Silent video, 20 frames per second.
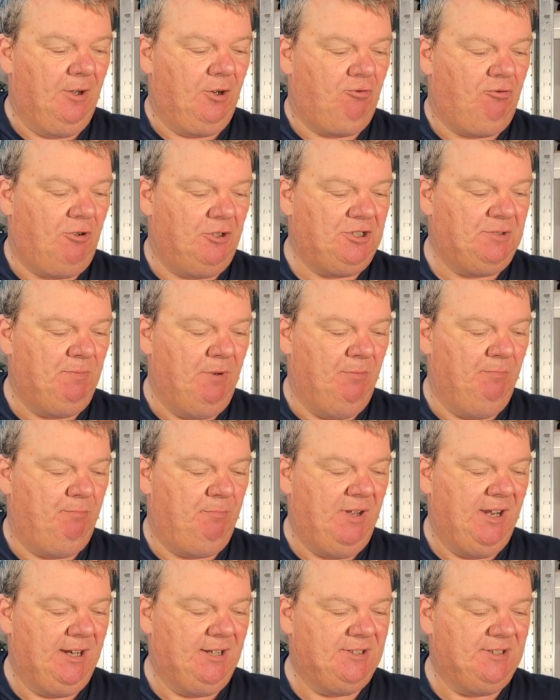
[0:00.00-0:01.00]
Crosman
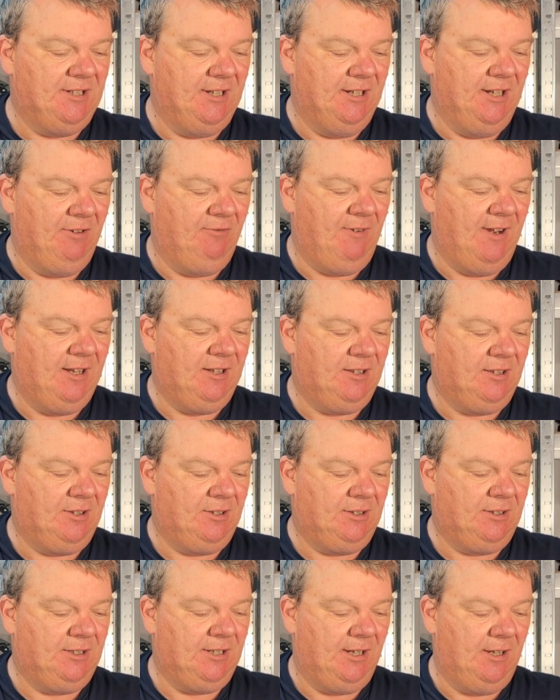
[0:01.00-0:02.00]
Picatinny red
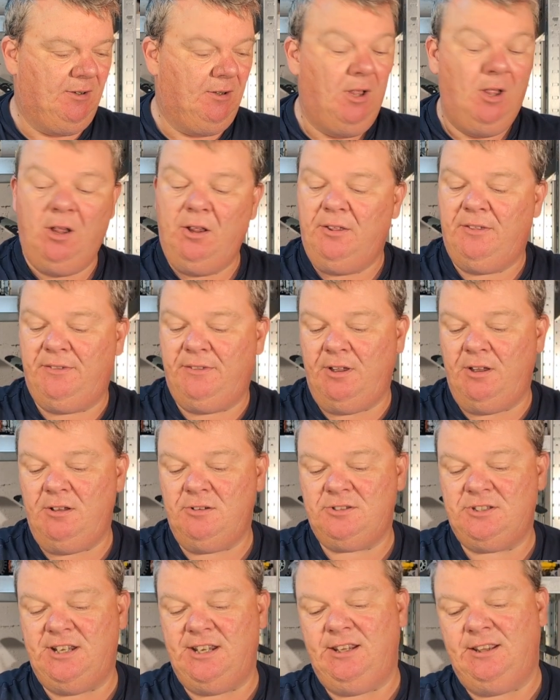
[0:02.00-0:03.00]
tail,
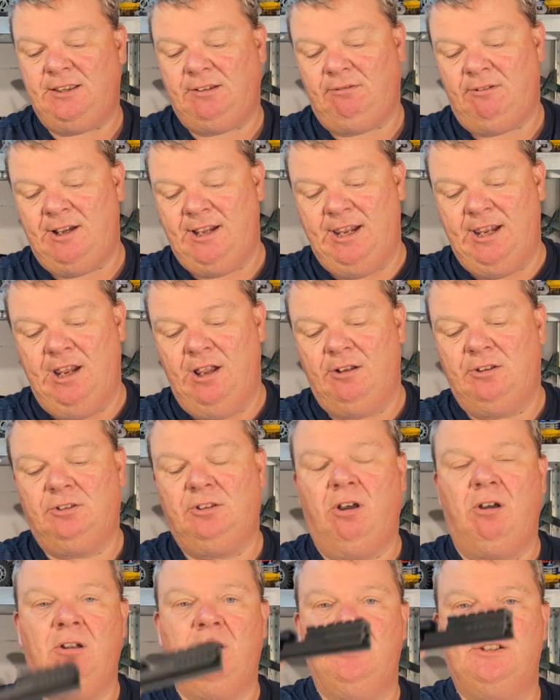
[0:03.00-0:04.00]
$33
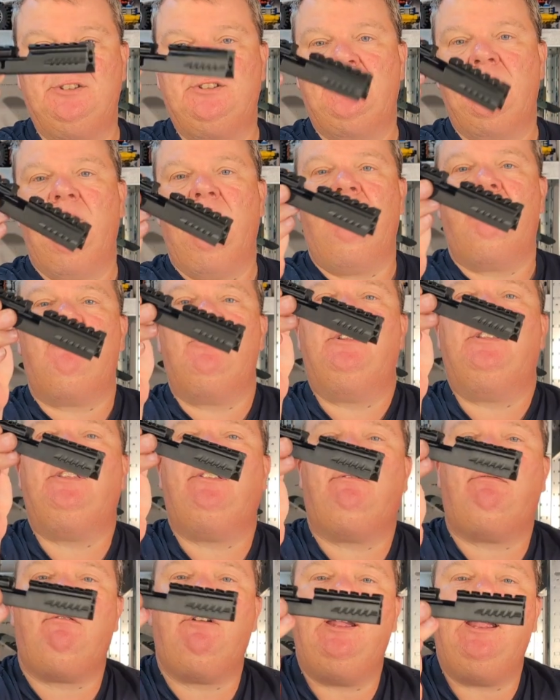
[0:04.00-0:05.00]
for a
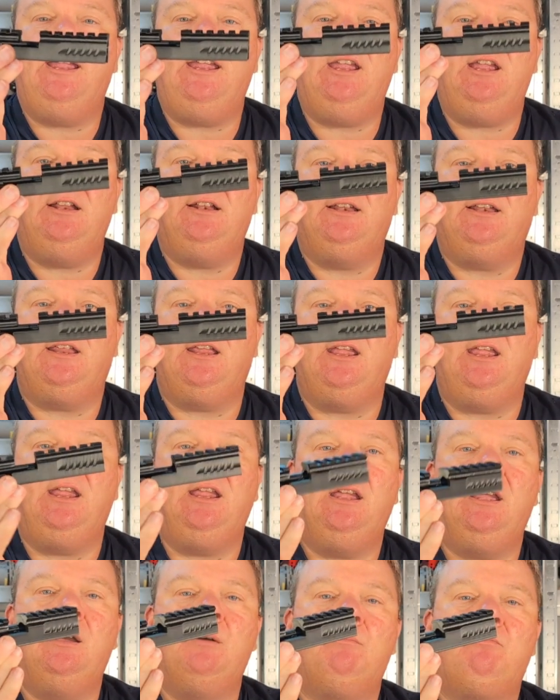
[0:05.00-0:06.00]

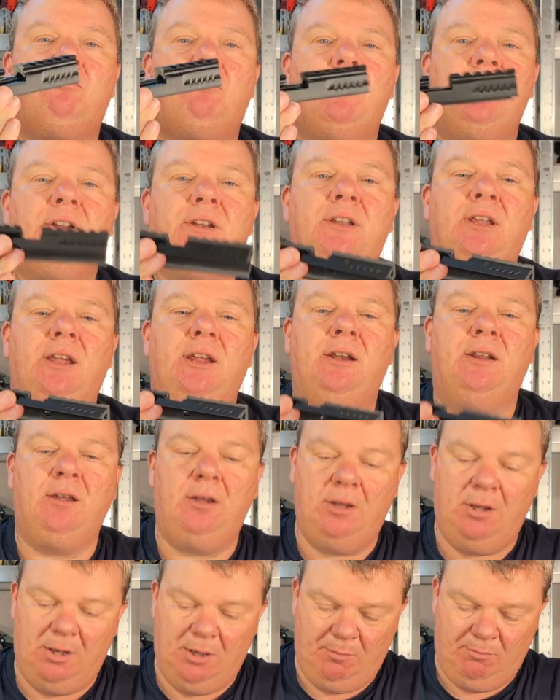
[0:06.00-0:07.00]
3D printed
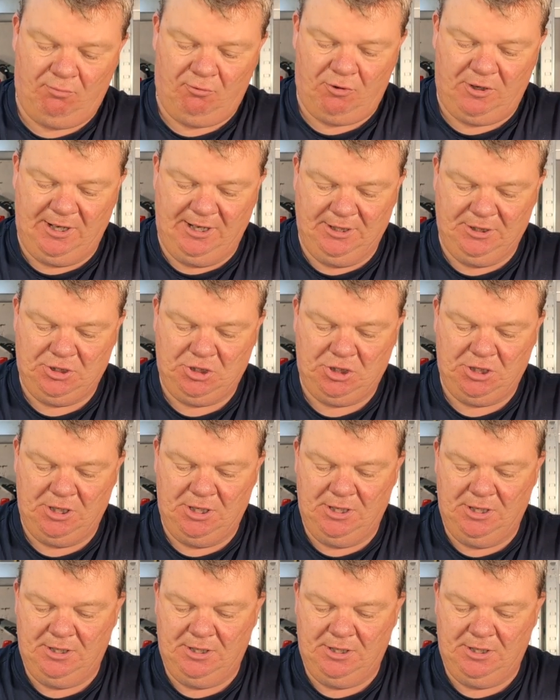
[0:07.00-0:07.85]
breech.